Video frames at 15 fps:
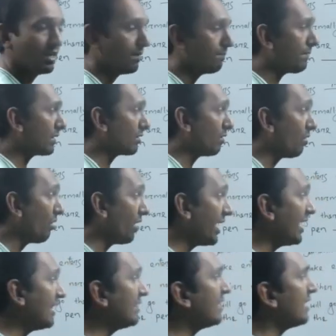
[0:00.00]
But
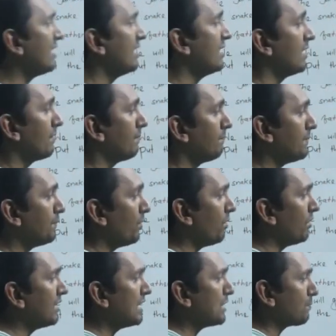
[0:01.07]
when
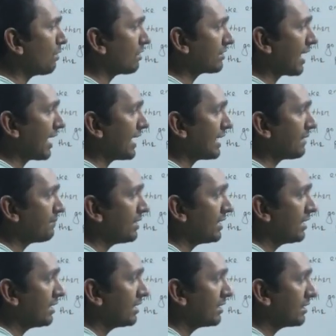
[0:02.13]
before the small time
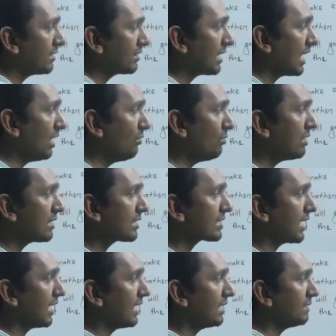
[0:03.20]
thou will
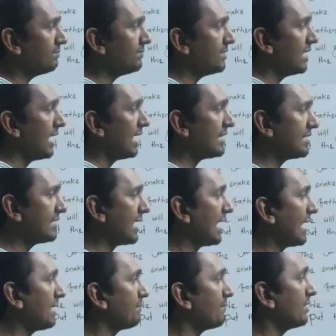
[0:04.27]
come, at the
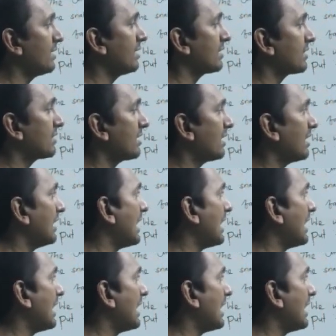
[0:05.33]
time the